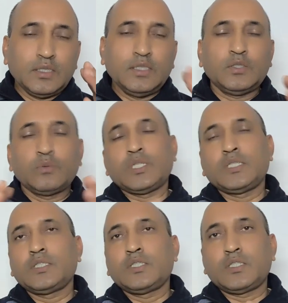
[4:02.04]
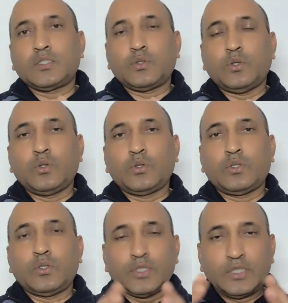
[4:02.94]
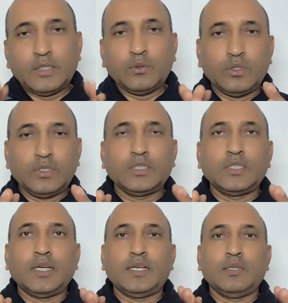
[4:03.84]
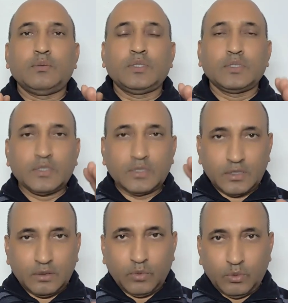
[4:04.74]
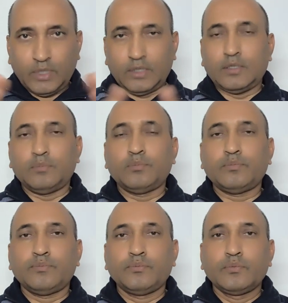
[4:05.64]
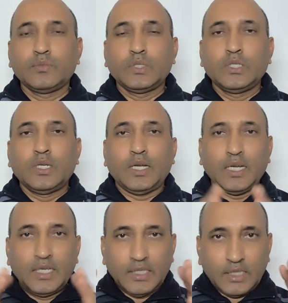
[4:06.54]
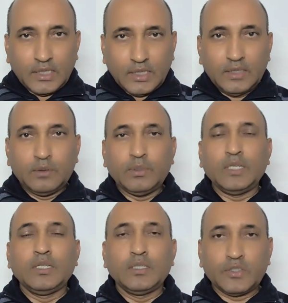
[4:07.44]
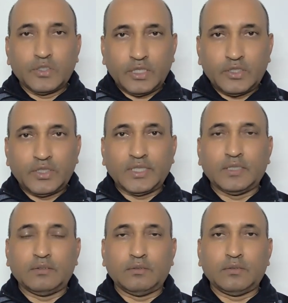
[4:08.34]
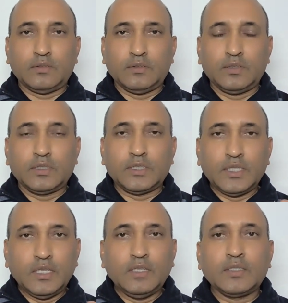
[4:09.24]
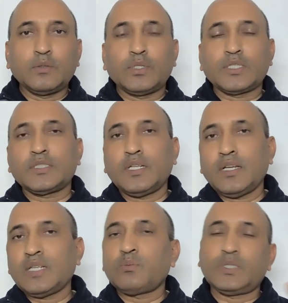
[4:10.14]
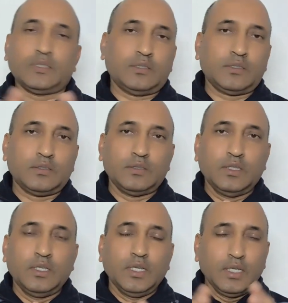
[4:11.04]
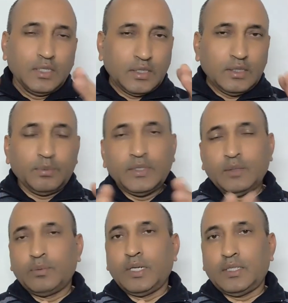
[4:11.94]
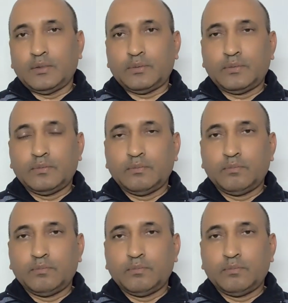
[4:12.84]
this very stock or security have some momentum and it will sustain till reversal happens. If they believe